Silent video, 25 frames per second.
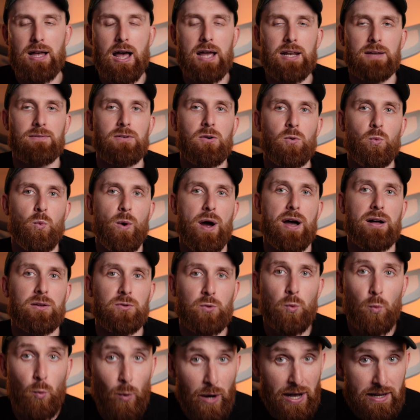kind of a
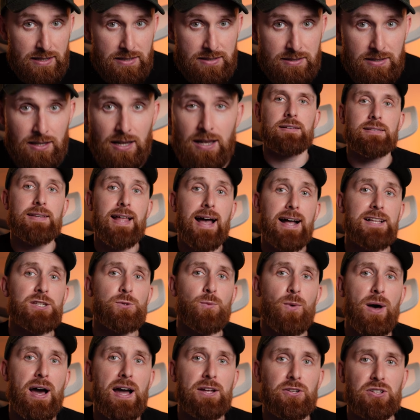wild west. That's
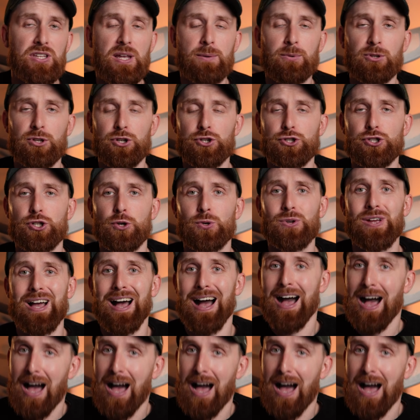why today I'm going to show you